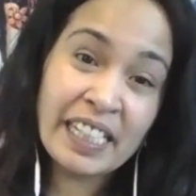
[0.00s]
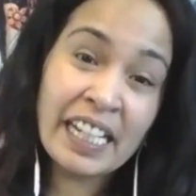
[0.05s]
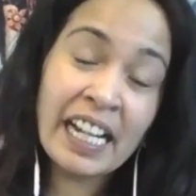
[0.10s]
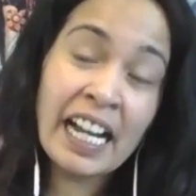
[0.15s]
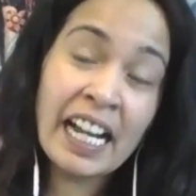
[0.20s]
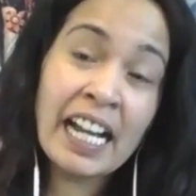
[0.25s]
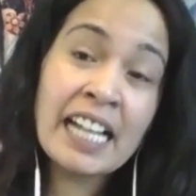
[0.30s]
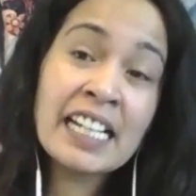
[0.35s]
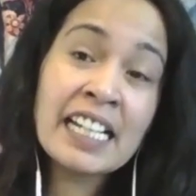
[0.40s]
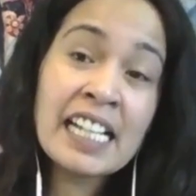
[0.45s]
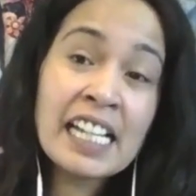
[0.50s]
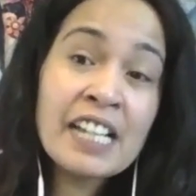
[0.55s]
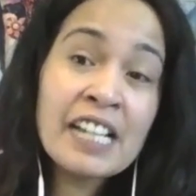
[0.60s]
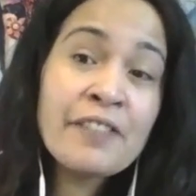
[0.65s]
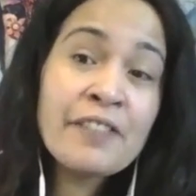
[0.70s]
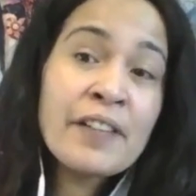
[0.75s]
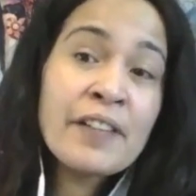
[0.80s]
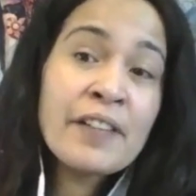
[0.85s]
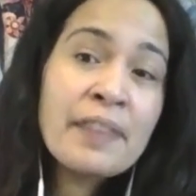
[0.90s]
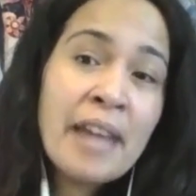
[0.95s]
And
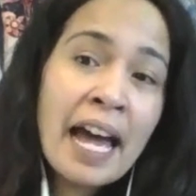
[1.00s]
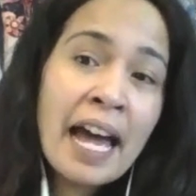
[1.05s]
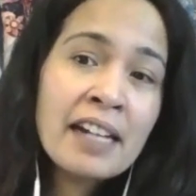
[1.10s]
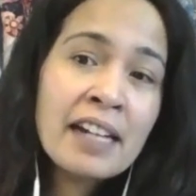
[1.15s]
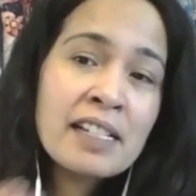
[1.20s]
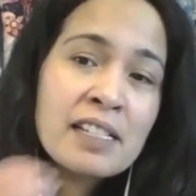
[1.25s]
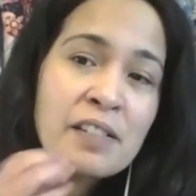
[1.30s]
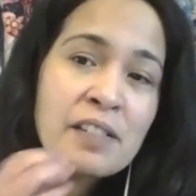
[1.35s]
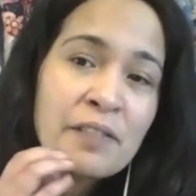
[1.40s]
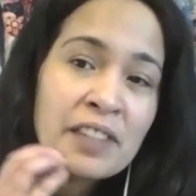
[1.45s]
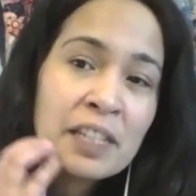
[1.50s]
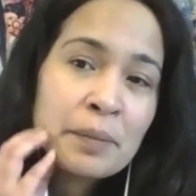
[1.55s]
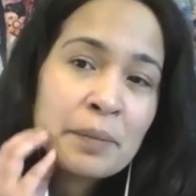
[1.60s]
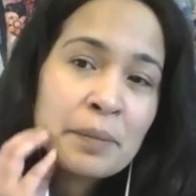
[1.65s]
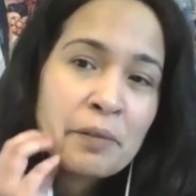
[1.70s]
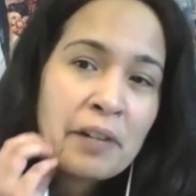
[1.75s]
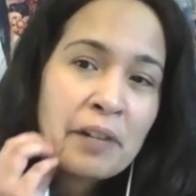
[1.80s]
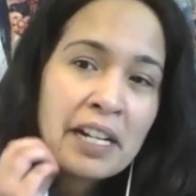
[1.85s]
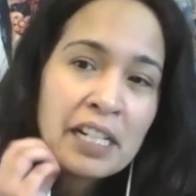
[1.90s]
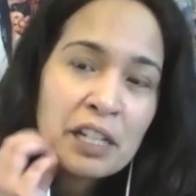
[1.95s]
even that is a
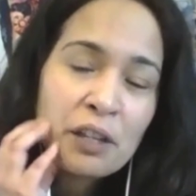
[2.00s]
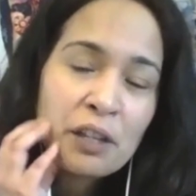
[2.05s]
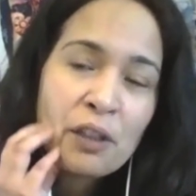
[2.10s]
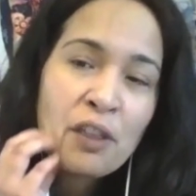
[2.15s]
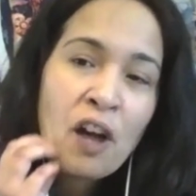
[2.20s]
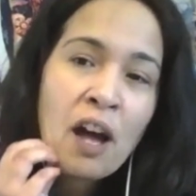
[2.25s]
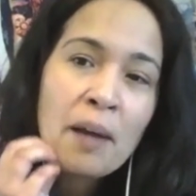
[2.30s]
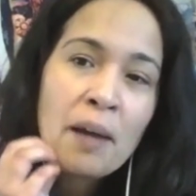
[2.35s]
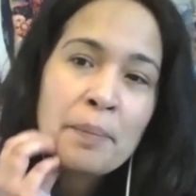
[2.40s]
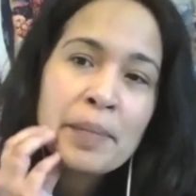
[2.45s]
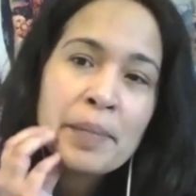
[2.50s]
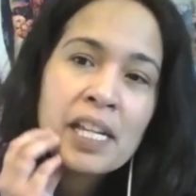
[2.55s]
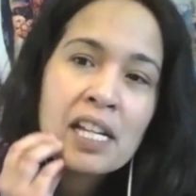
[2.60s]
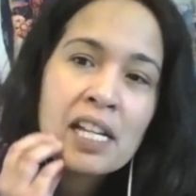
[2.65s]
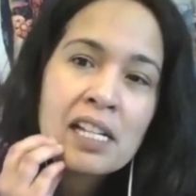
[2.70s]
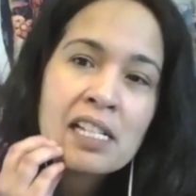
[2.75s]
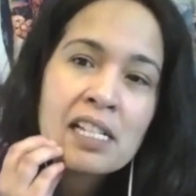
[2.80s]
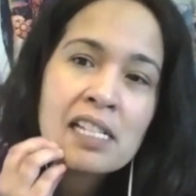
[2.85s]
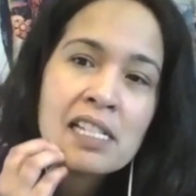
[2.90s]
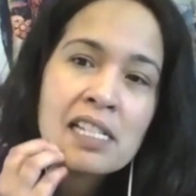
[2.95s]
liberating thought,
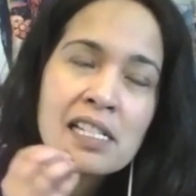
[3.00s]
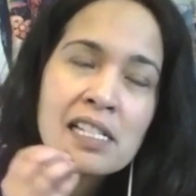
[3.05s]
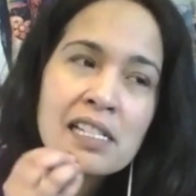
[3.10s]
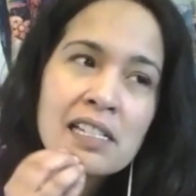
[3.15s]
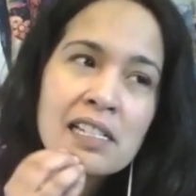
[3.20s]
because